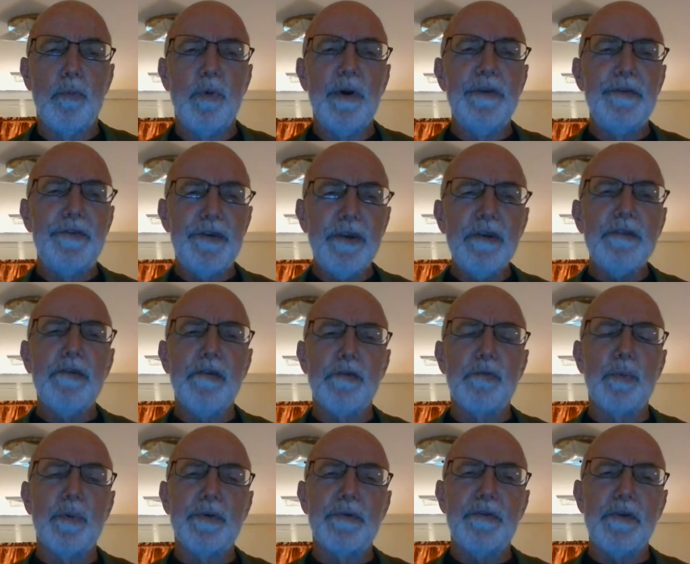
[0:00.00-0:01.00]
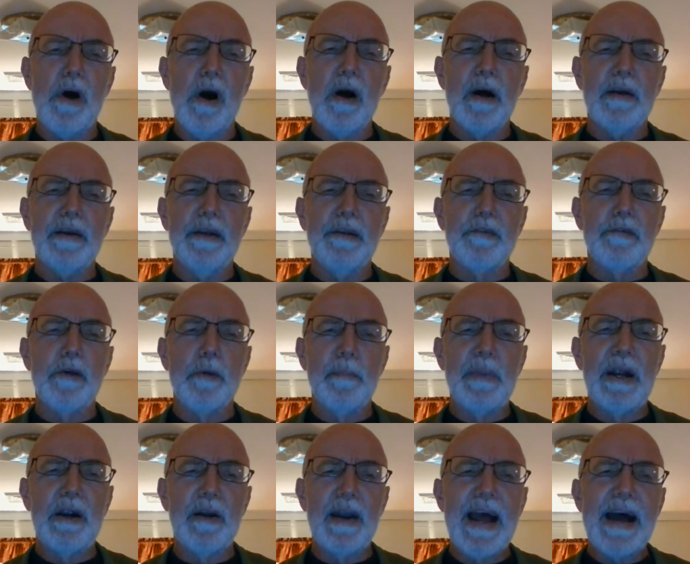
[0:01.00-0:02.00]
When Jesus was talking to
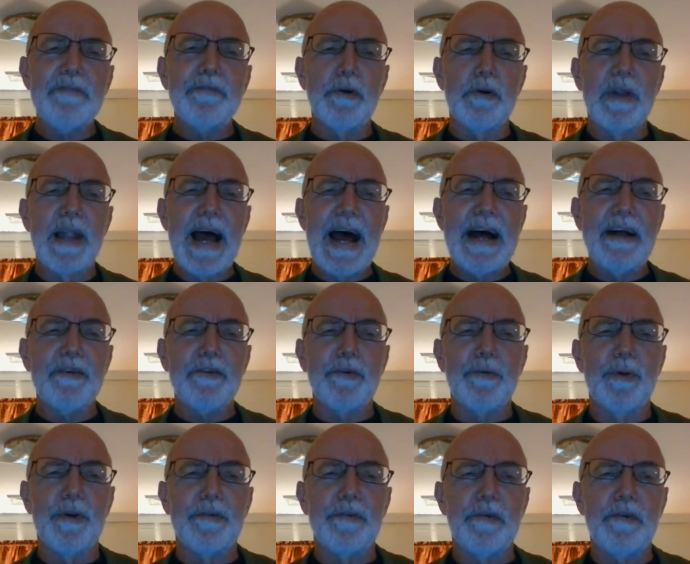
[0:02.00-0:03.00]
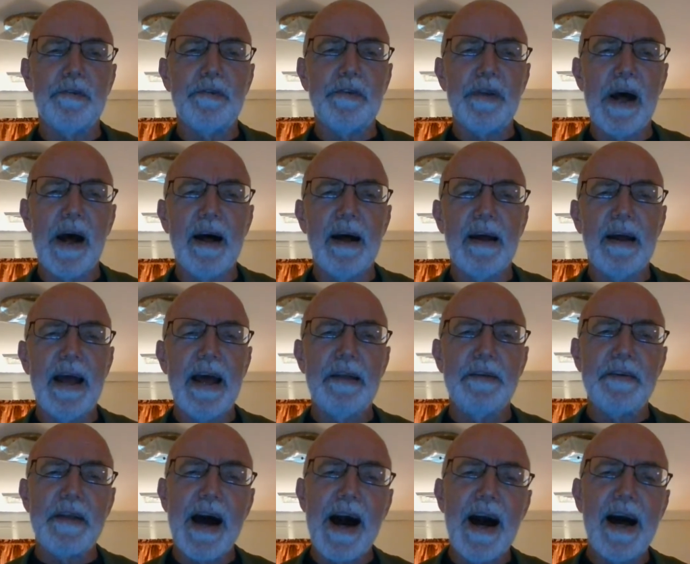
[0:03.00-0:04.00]
Mary after Lazarus
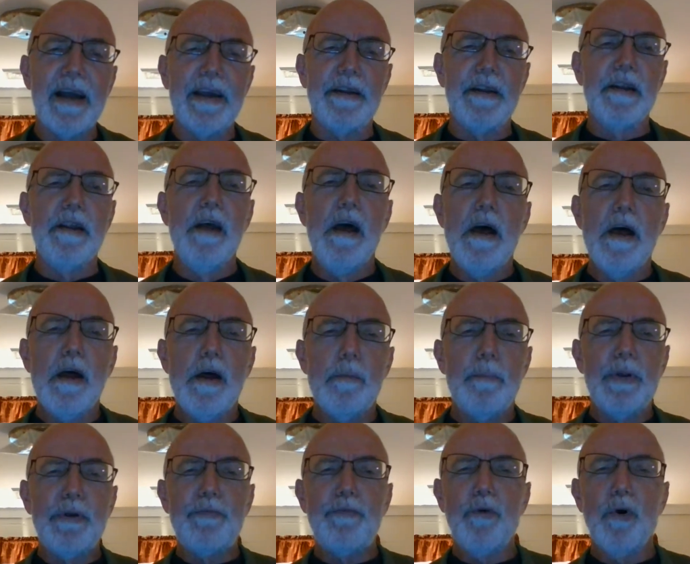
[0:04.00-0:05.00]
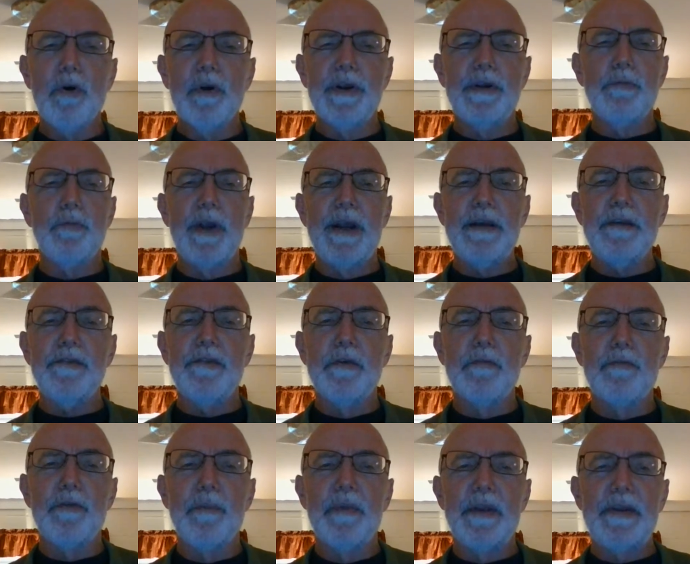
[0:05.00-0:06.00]
had died, and before he raised
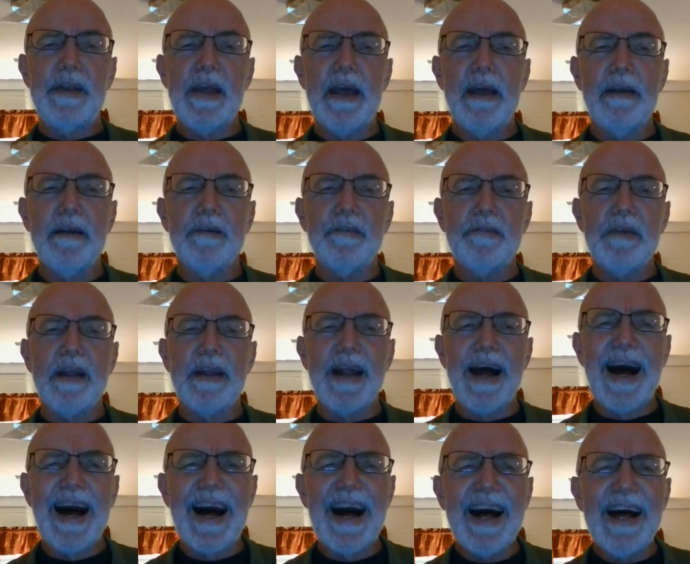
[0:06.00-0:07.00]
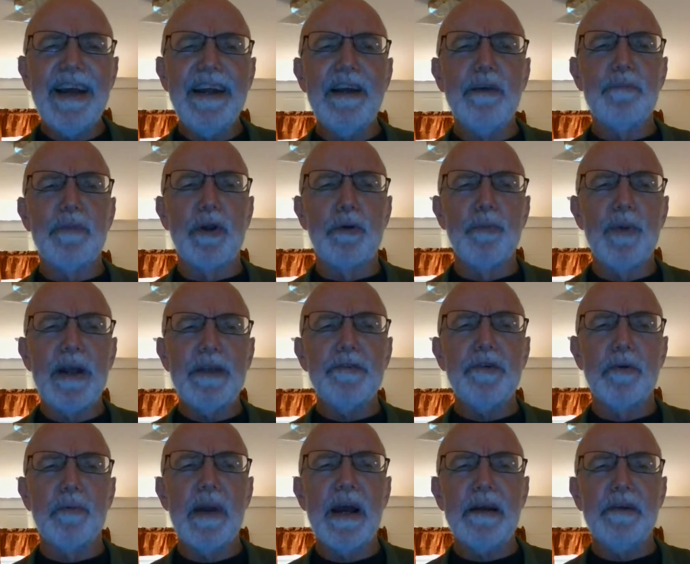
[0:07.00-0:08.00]
him from the dead, he said, "I am the
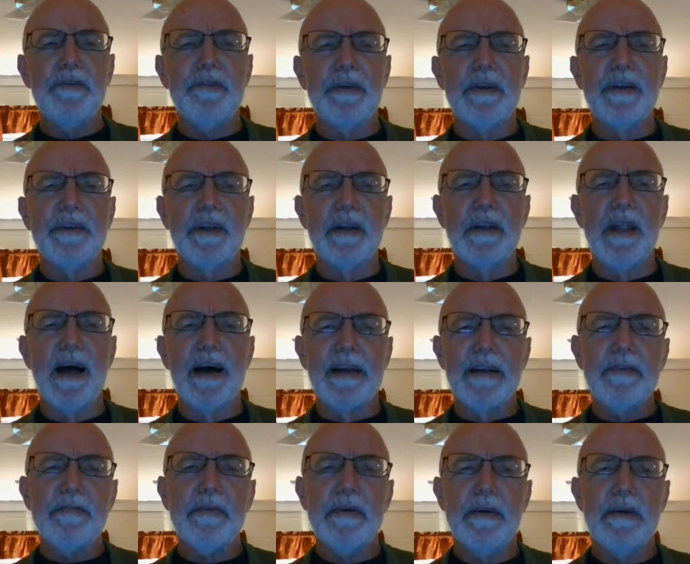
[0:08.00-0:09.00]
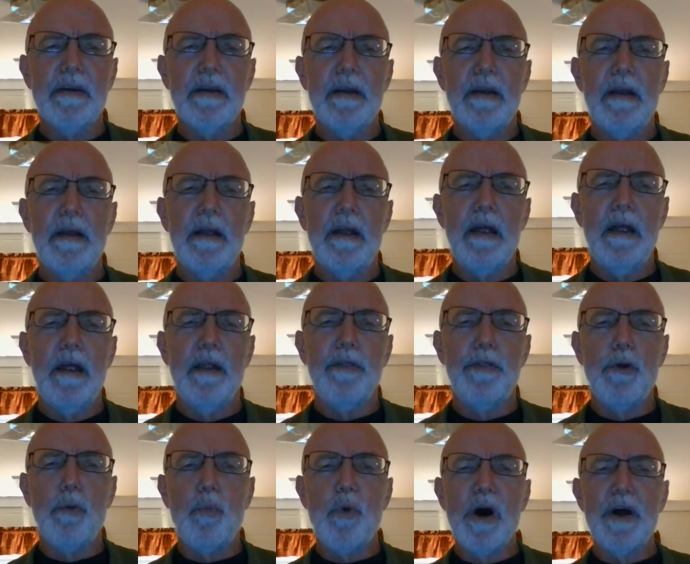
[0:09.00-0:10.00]
resurrection and the life.
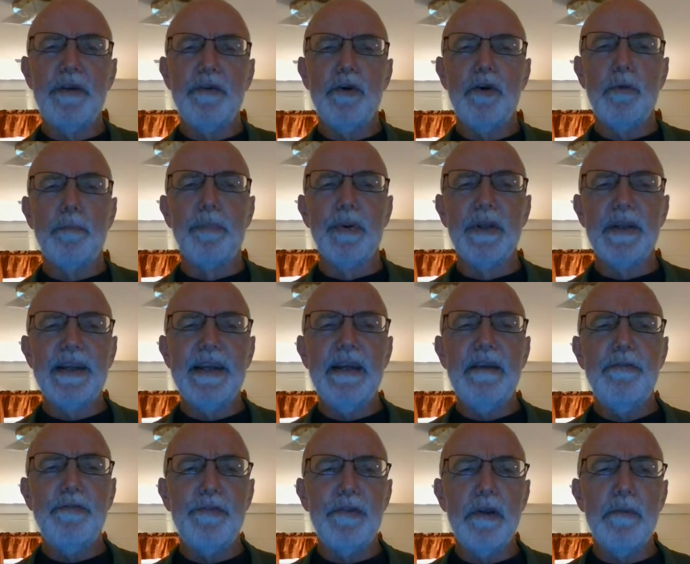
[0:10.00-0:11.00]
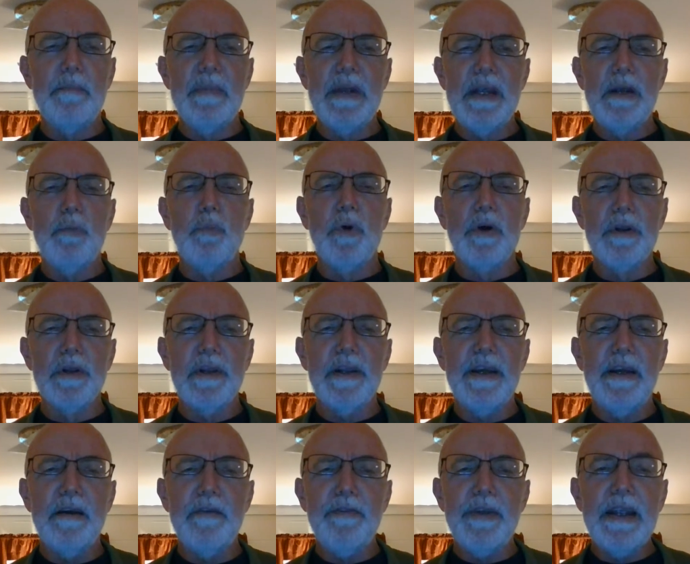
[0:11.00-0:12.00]
The one who believes in me will
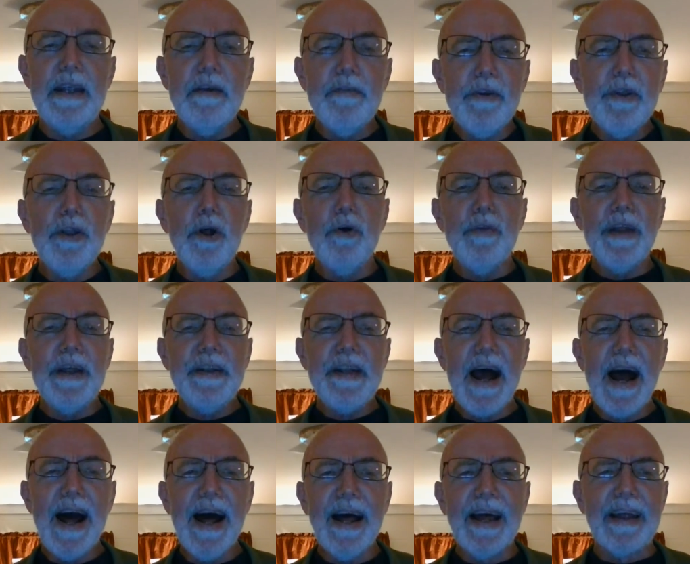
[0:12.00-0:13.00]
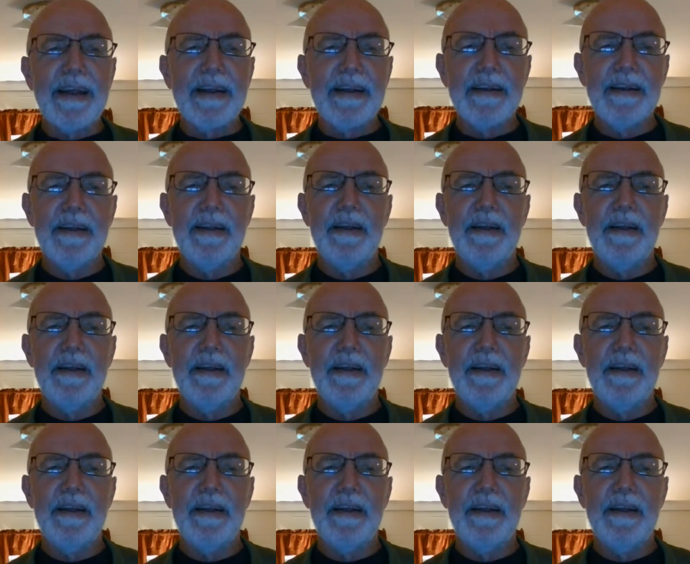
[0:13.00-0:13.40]
live even though they die.